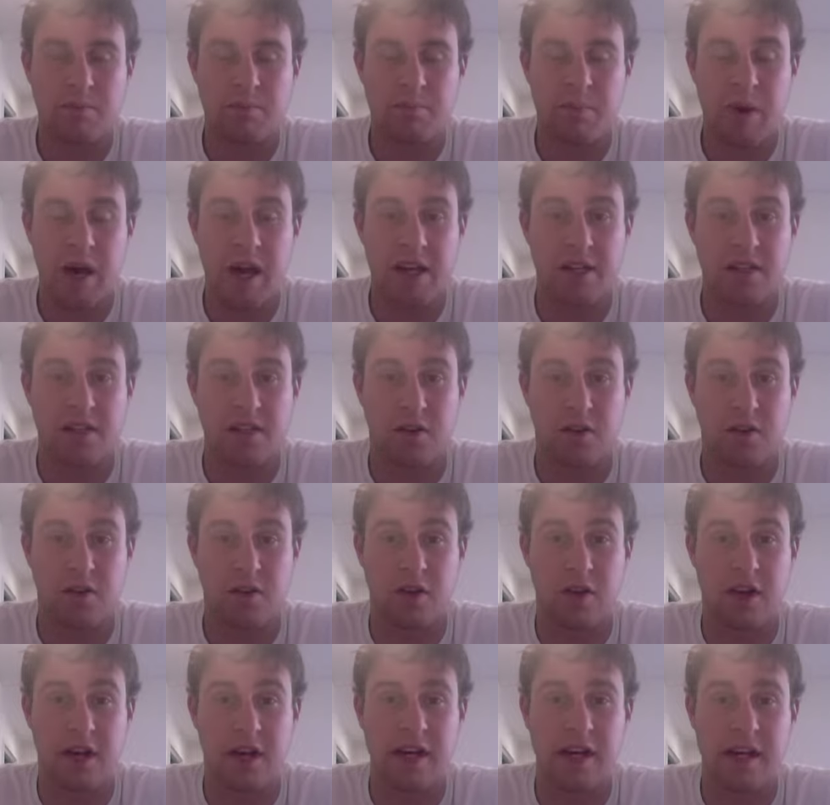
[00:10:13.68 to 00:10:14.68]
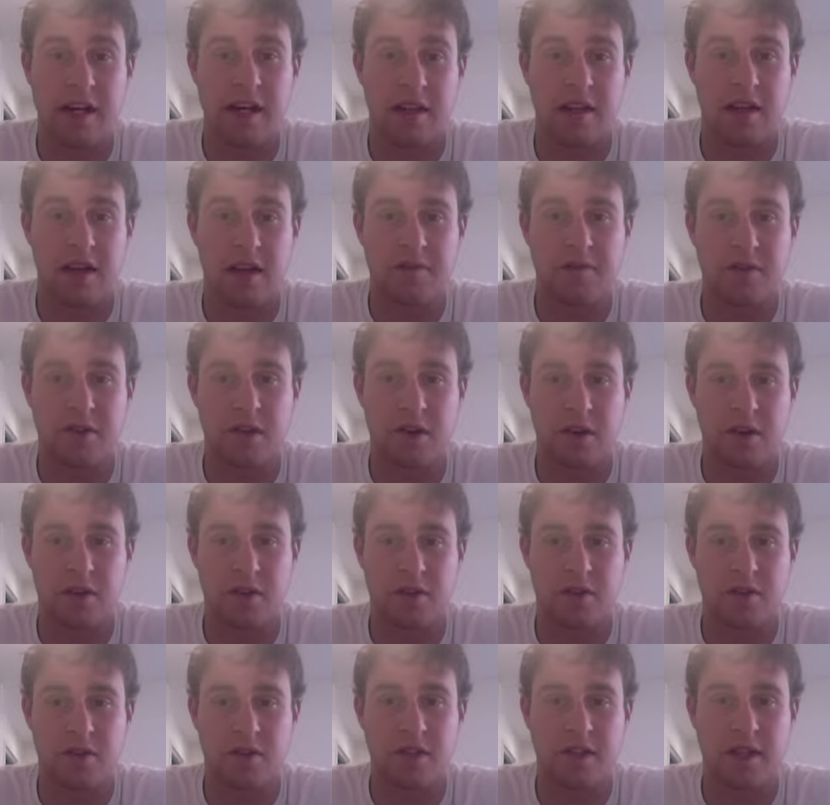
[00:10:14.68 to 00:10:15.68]
piece online. He loved going
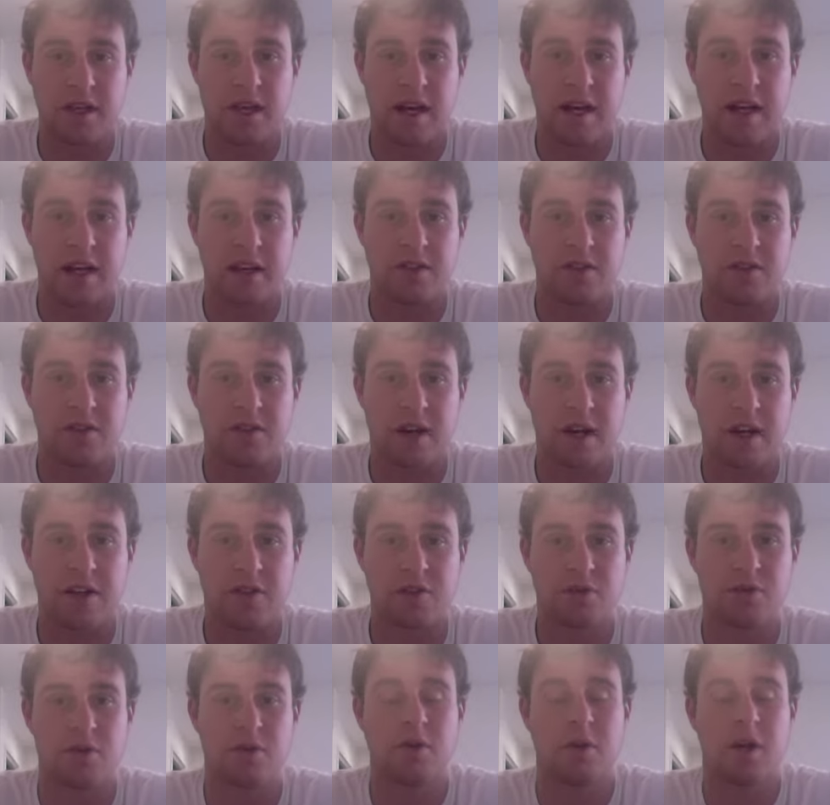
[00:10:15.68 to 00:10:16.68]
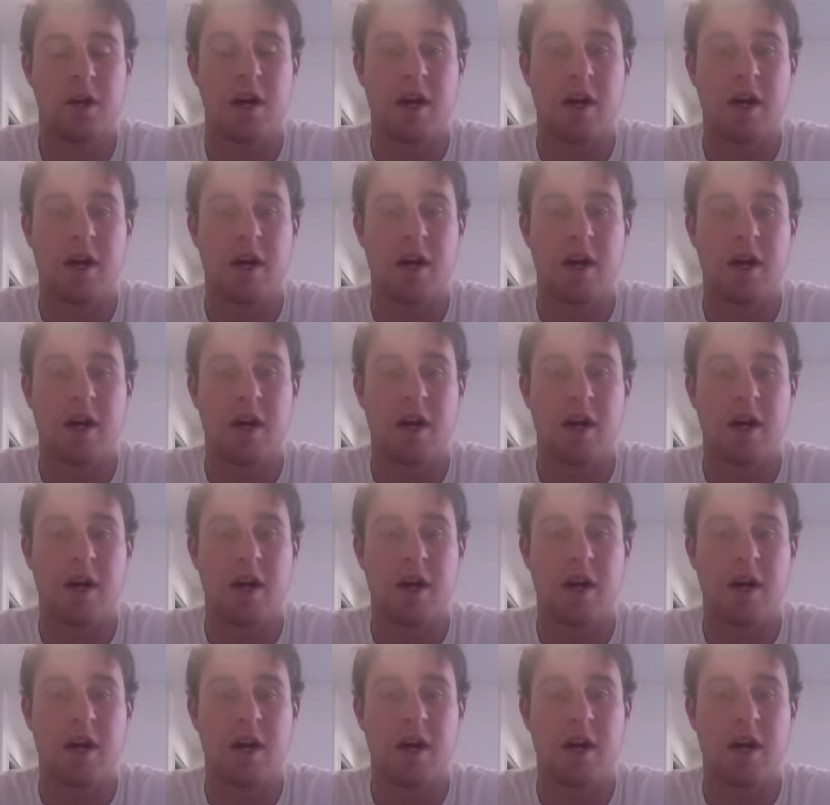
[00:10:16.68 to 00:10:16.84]
onto that interactual